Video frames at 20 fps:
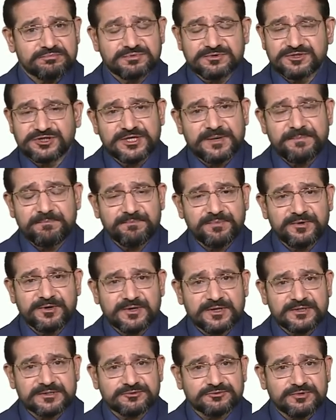simple
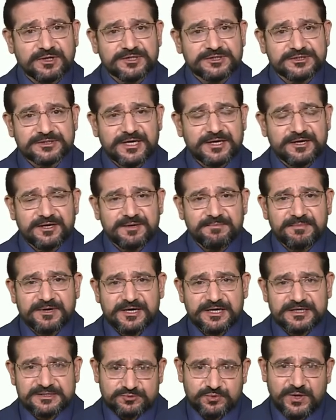construction
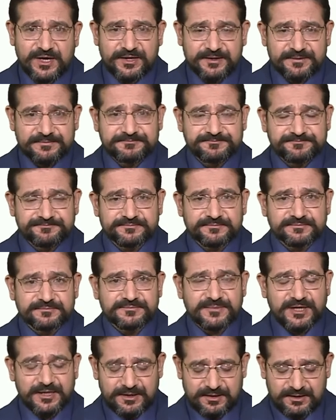agreement as well
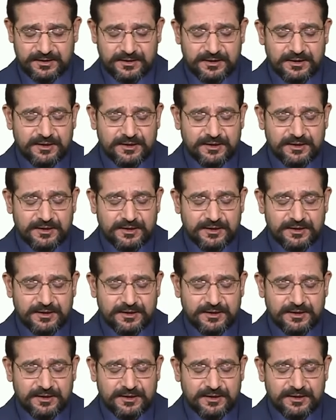right.